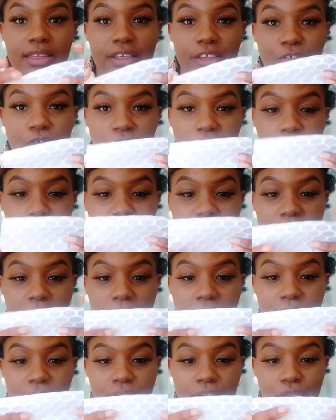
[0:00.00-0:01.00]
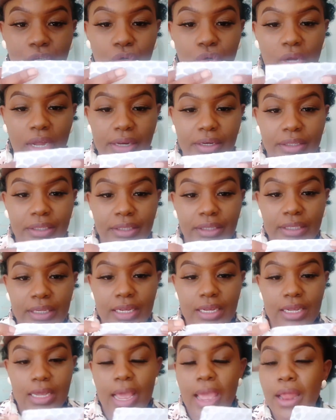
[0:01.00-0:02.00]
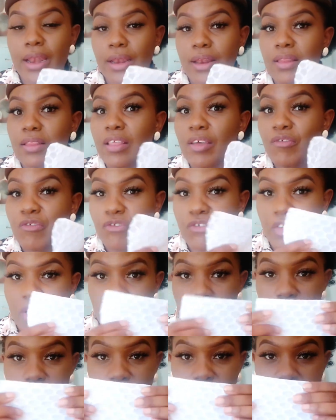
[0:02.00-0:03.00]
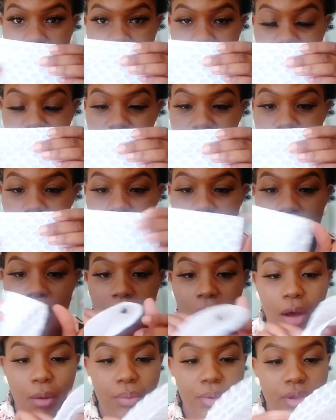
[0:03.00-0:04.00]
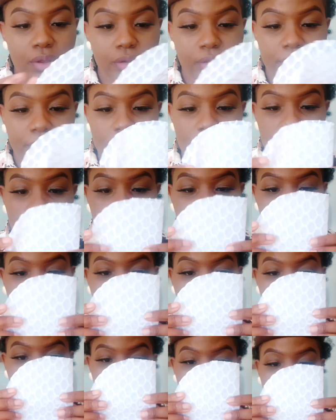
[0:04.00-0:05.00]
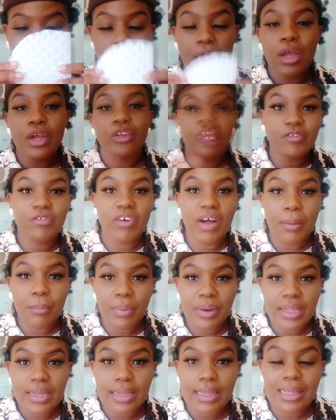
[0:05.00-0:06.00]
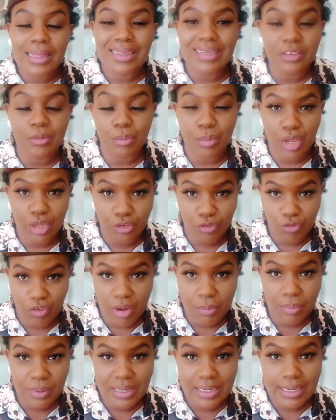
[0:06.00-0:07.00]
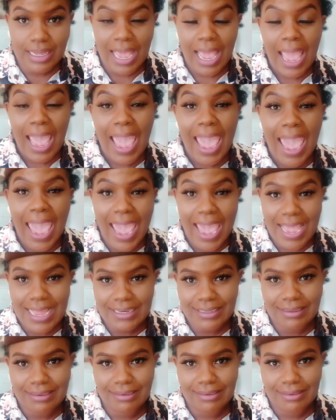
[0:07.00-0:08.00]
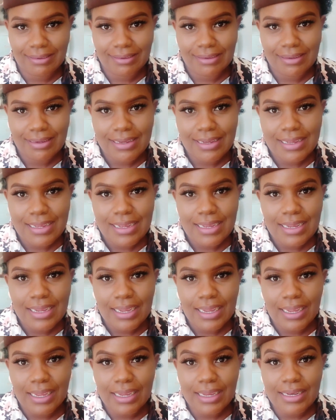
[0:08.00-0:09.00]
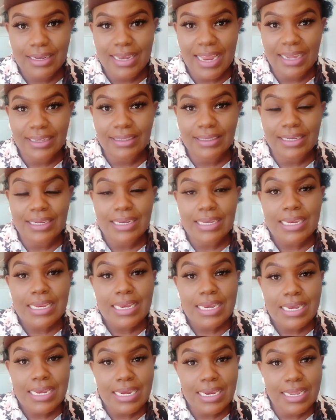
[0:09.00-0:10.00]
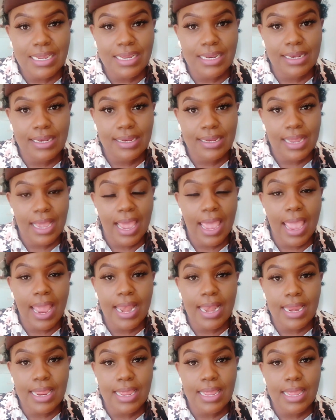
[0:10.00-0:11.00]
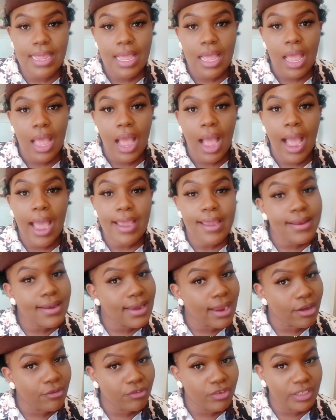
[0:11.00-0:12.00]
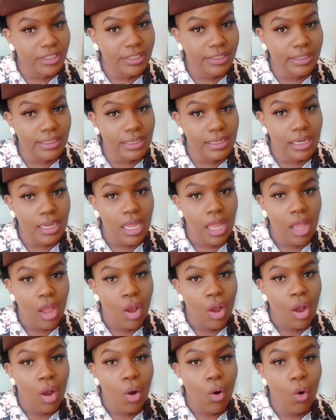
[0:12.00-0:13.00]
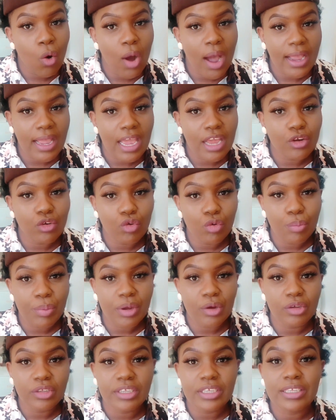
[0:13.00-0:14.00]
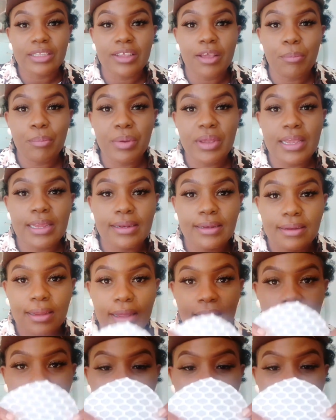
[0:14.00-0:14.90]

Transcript: this fabric, as you can see, and the feel of it, I'll be using this fabric. This fabric is mesh fabric, and it doesn't need any interfacing. All I can do, because it's a bit